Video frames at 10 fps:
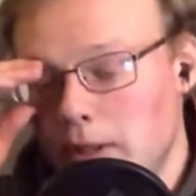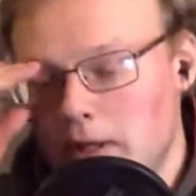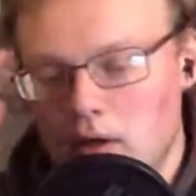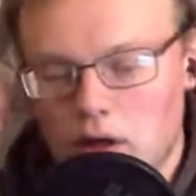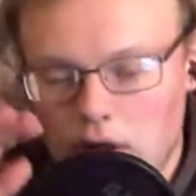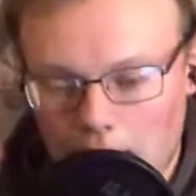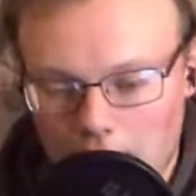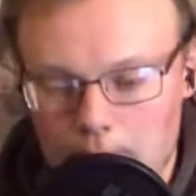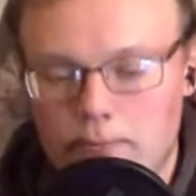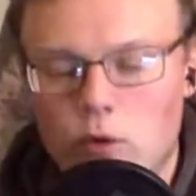But,
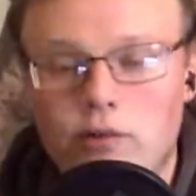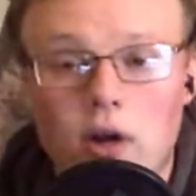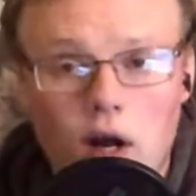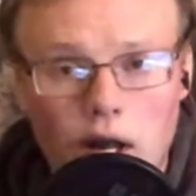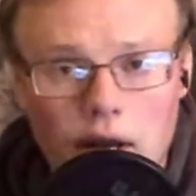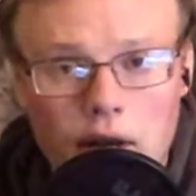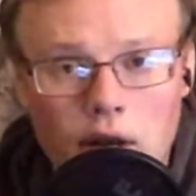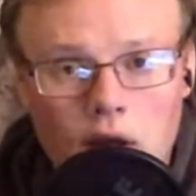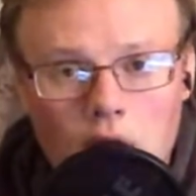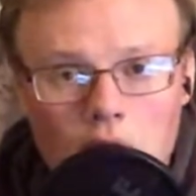okay, moving on.
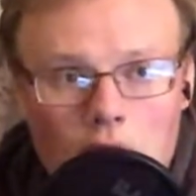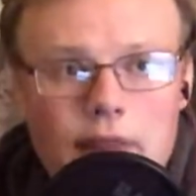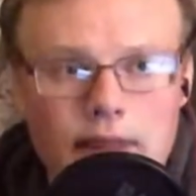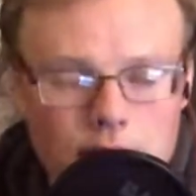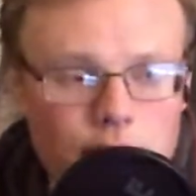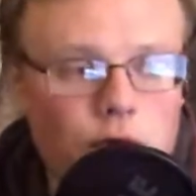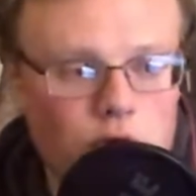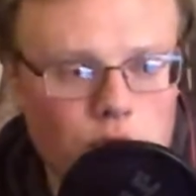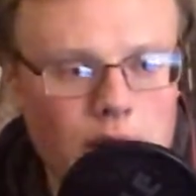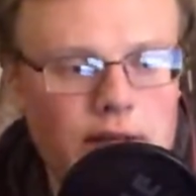I think The
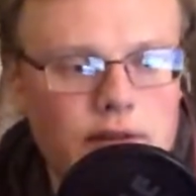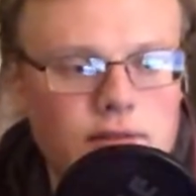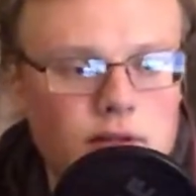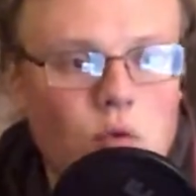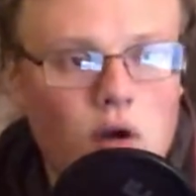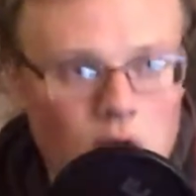Force Awakens,